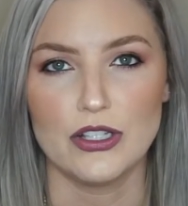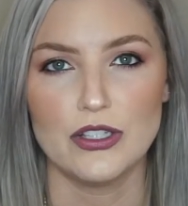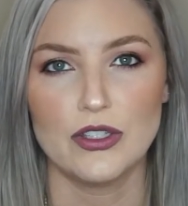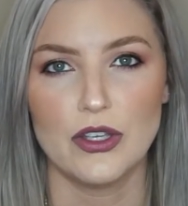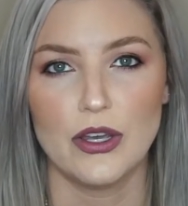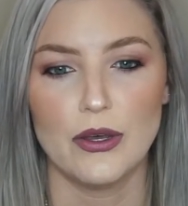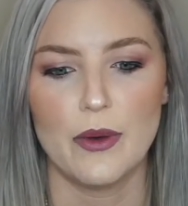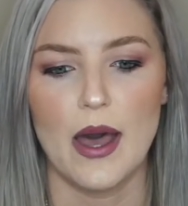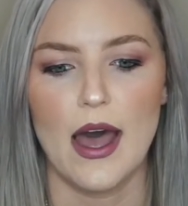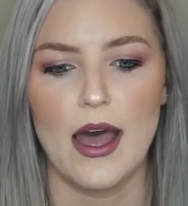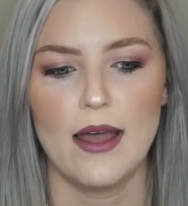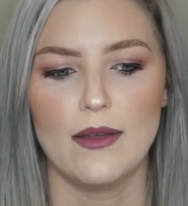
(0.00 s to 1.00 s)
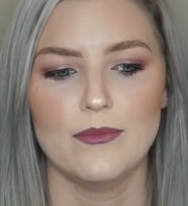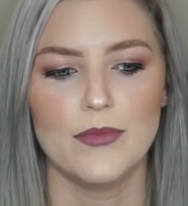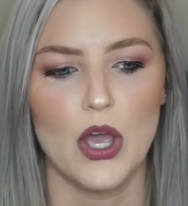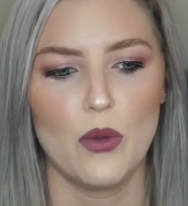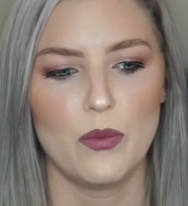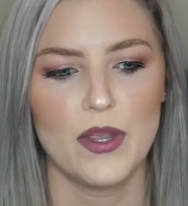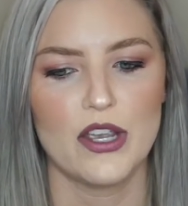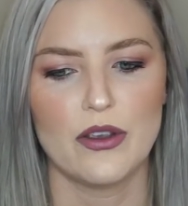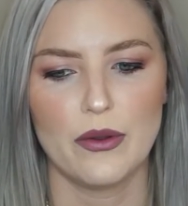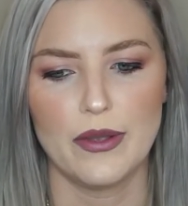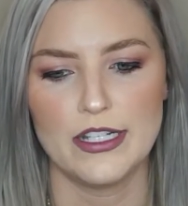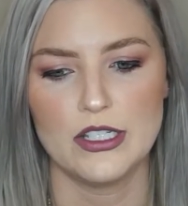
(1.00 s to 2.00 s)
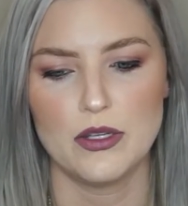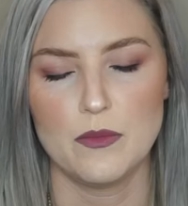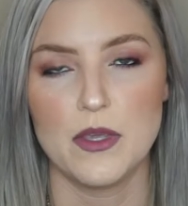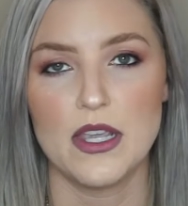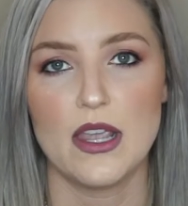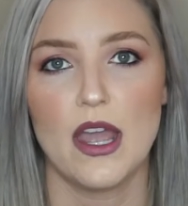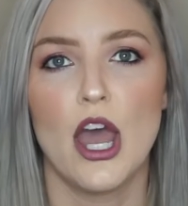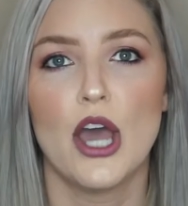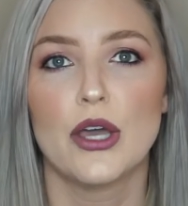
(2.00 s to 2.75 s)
So we are going to be